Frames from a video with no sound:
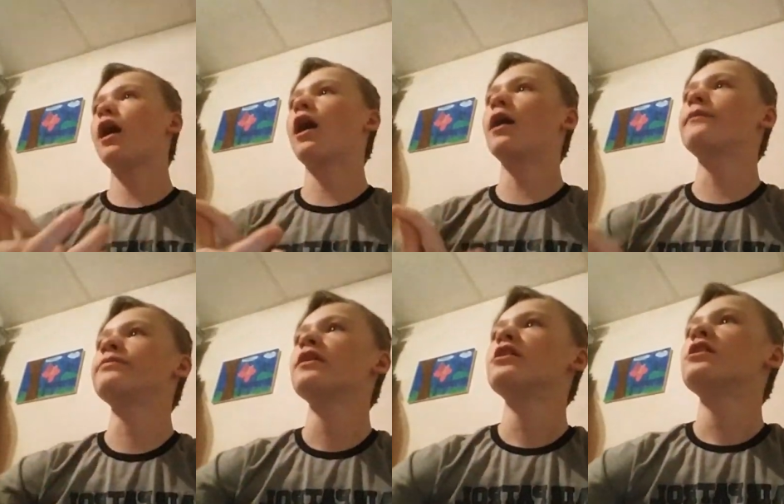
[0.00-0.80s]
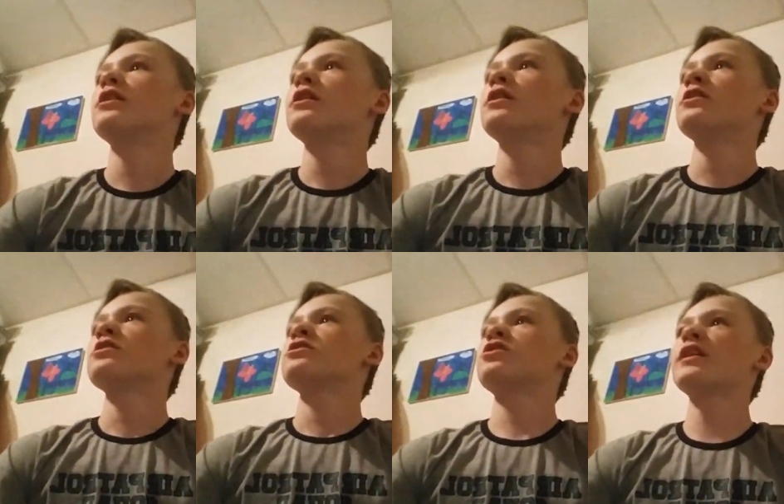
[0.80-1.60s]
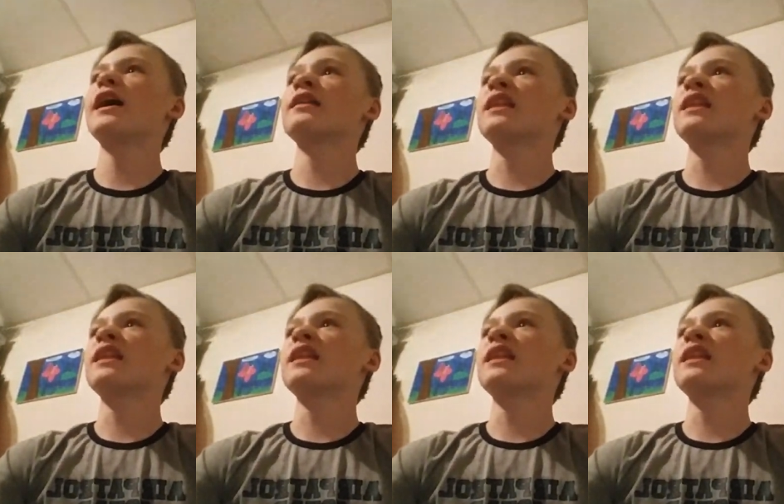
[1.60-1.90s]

Um, so yeah,